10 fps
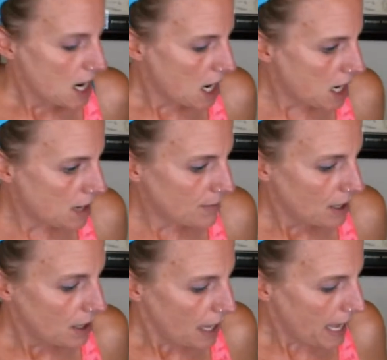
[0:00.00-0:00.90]
and
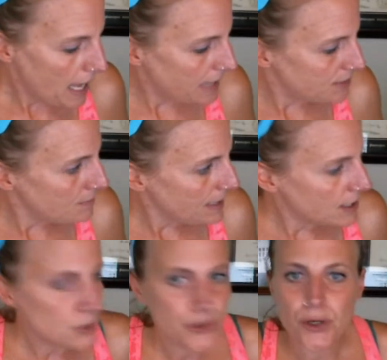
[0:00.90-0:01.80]
the man
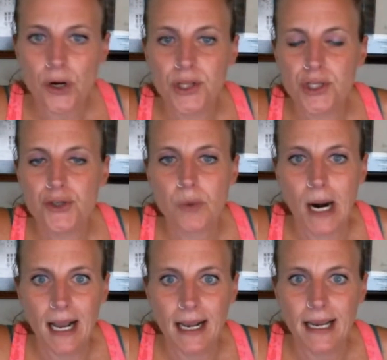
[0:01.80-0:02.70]
who started the
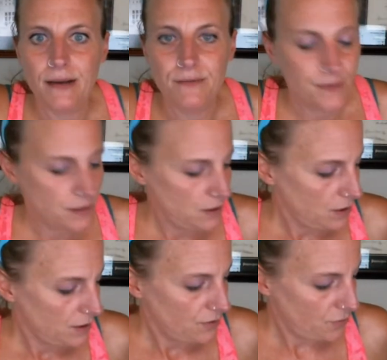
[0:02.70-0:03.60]
drive
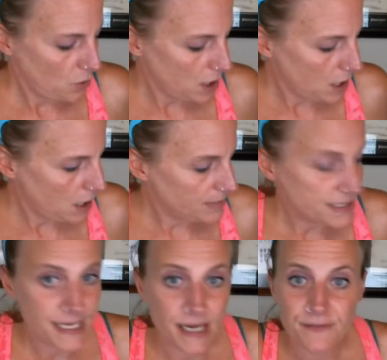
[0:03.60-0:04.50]
for
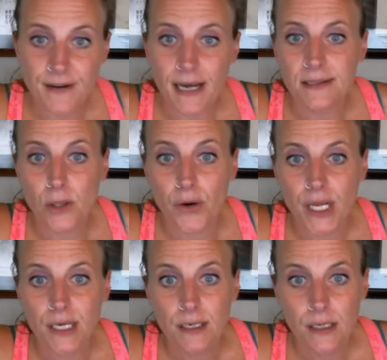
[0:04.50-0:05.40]
datafied
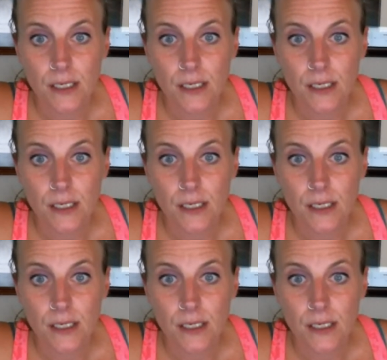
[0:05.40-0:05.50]
learning,